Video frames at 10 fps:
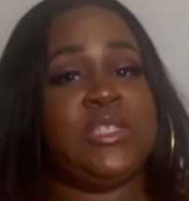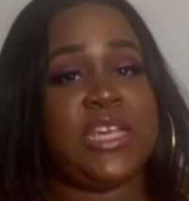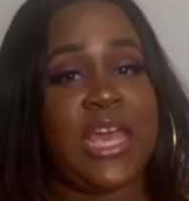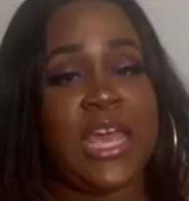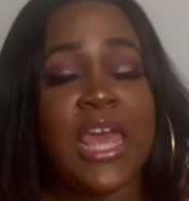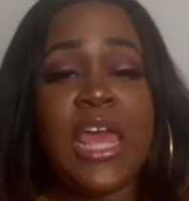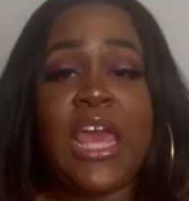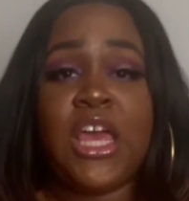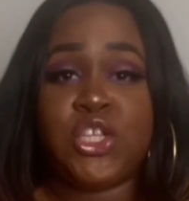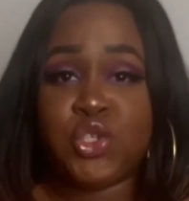take
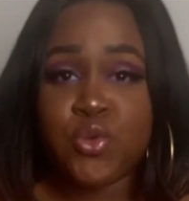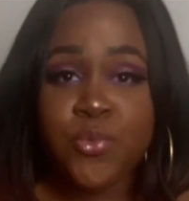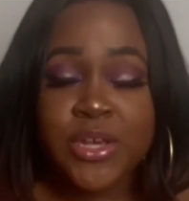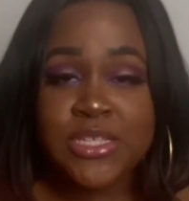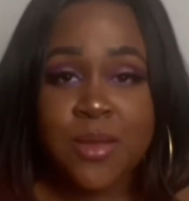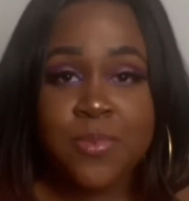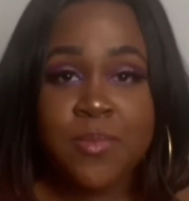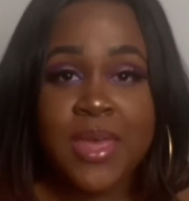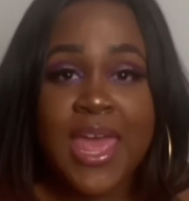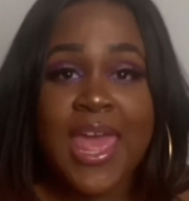a turmeric supplement,